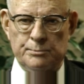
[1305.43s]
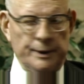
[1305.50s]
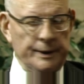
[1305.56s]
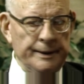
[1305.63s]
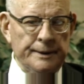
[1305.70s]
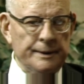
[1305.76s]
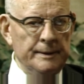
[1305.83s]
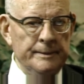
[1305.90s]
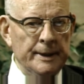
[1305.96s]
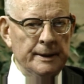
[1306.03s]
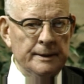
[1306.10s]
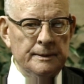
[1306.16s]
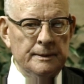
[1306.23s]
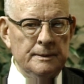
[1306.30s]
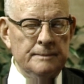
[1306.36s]
politically
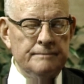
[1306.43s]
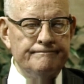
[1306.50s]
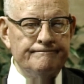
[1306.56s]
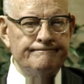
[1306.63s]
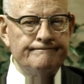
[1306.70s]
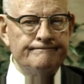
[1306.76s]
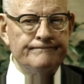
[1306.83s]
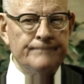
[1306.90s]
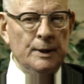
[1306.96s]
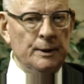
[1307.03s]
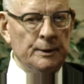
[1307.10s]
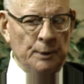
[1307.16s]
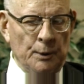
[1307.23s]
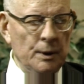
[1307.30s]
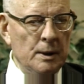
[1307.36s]
minded,
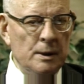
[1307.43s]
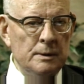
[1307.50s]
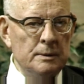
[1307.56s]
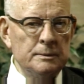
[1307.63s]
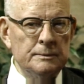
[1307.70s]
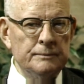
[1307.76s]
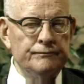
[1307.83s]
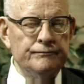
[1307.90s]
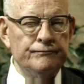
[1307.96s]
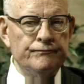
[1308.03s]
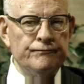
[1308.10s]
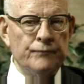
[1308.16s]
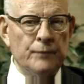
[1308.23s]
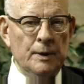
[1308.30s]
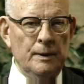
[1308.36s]
go along,
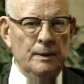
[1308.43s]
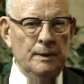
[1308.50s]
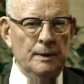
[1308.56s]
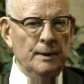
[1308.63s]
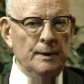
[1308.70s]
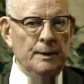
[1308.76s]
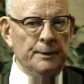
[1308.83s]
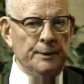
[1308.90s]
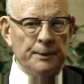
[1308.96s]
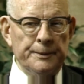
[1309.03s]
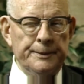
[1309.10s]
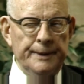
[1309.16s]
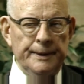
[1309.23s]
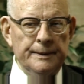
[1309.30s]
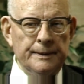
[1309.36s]

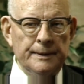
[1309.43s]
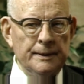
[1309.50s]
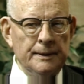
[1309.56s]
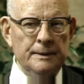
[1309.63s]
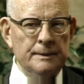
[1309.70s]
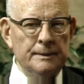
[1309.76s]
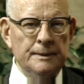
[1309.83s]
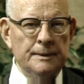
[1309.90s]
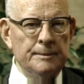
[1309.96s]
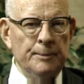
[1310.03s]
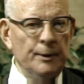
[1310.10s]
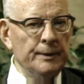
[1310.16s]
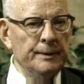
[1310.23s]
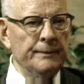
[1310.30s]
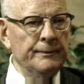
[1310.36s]
don't take any
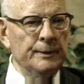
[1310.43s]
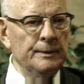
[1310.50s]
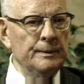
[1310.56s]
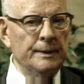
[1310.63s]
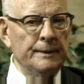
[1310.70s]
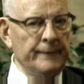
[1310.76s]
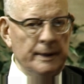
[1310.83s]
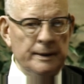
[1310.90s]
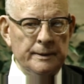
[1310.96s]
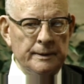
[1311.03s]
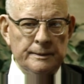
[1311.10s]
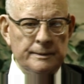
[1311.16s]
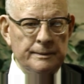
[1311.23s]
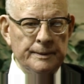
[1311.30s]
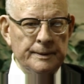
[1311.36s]
point of view at
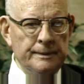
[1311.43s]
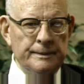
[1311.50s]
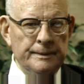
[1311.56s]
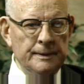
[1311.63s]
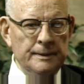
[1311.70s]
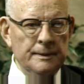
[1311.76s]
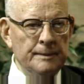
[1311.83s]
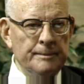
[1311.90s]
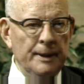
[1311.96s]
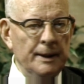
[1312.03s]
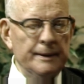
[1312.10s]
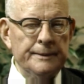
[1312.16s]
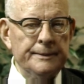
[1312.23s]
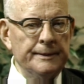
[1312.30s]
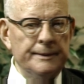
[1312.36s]
variance with the
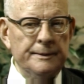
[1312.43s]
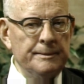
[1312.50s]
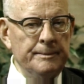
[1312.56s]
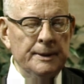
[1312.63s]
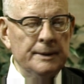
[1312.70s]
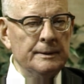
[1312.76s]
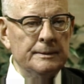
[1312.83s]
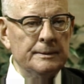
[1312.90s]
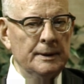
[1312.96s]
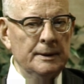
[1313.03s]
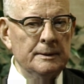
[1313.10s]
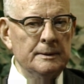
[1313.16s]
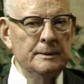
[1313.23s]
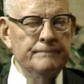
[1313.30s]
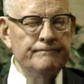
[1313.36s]
policy that's been
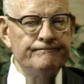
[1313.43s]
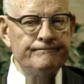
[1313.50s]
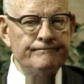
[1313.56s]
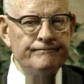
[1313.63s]
decided.